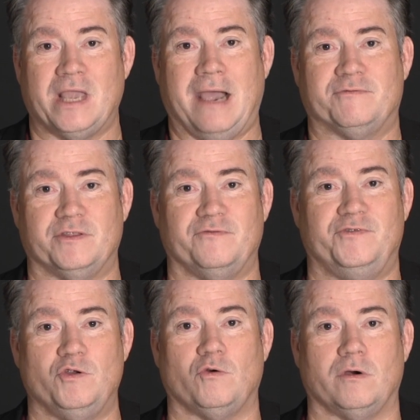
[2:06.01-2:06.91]
after the
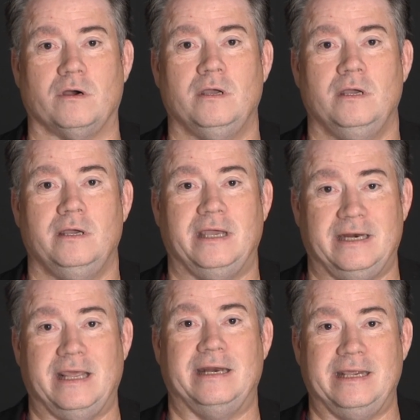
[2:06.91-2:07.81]
furor
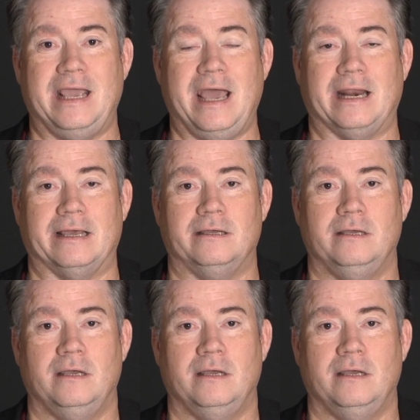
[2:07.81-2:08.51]
in Indiana.